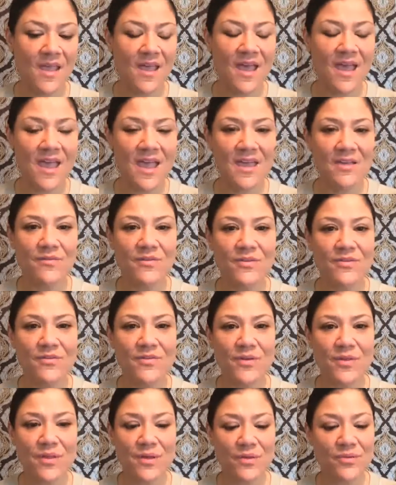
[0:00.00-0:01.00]
a haven
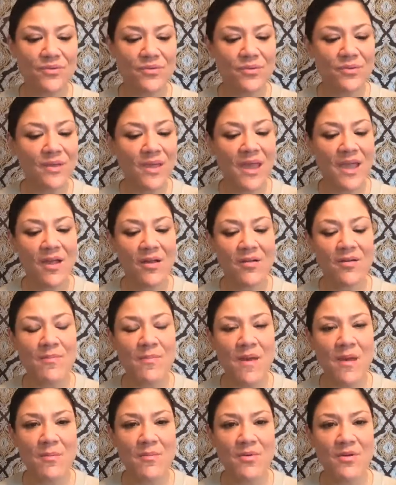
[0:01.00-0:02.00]
for those who carry
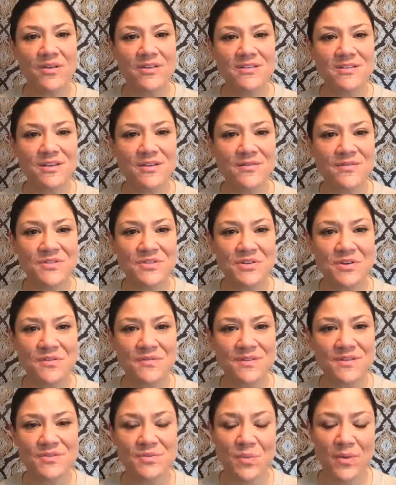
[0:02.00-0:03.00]
memories of
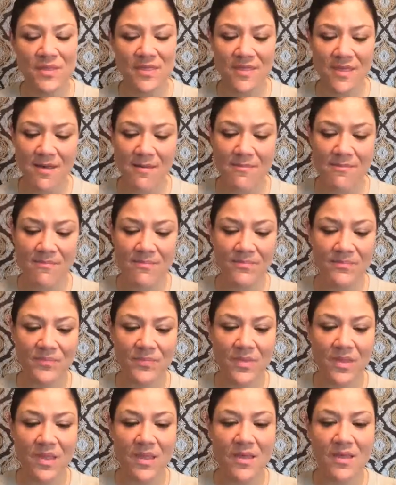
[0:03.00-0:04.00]
service with them.
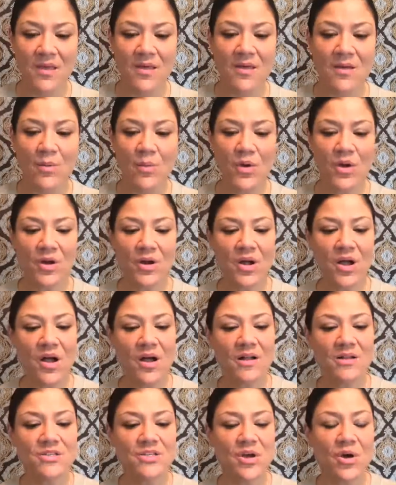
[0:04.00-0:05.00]
We are
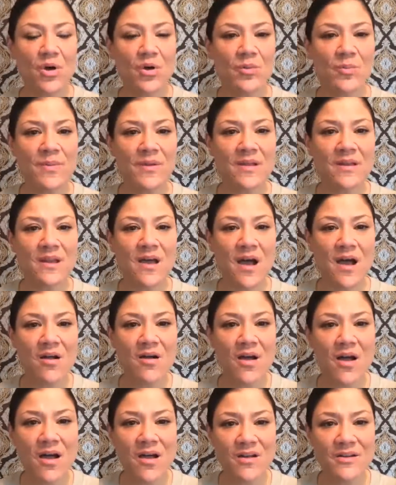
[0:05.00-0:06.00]
called to open
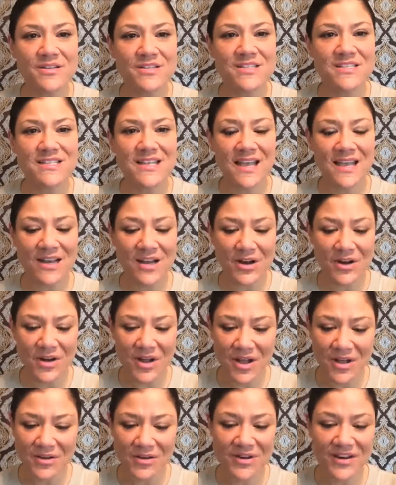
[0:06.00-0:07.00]
our hearts and our
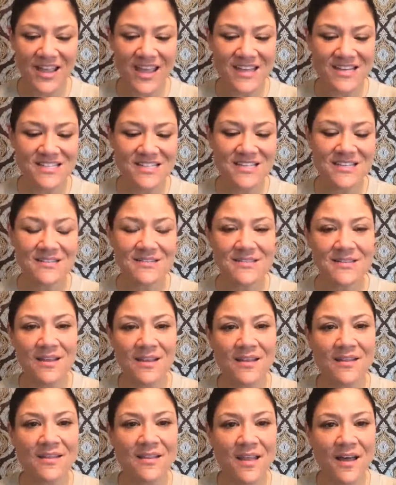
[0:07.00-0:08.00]
congregations
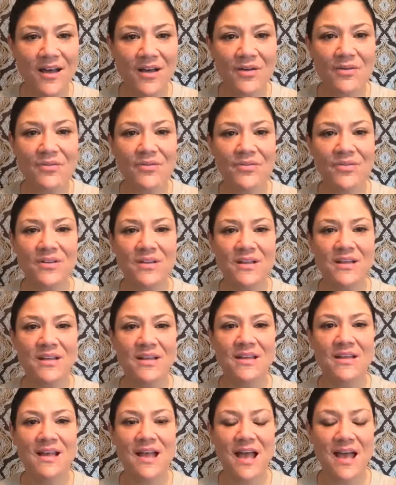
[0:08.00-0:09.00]
in love
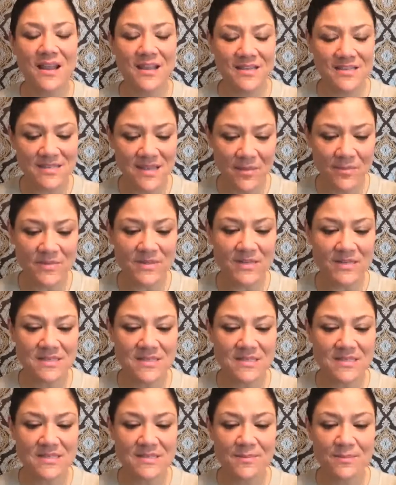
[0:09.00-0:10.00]
and
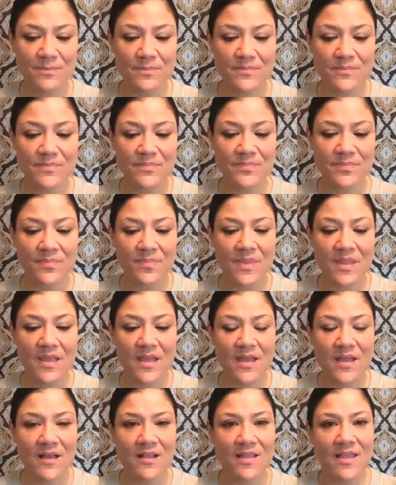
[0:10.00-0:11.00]
acceptance.
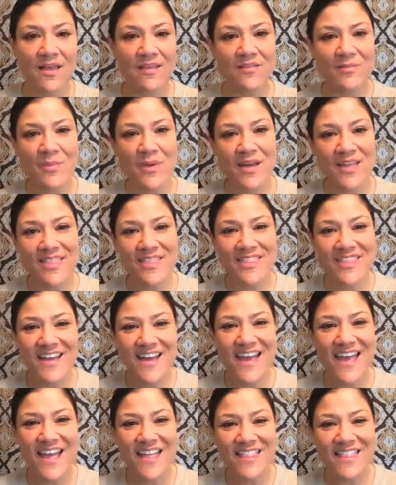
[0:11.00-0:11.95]
Last month, I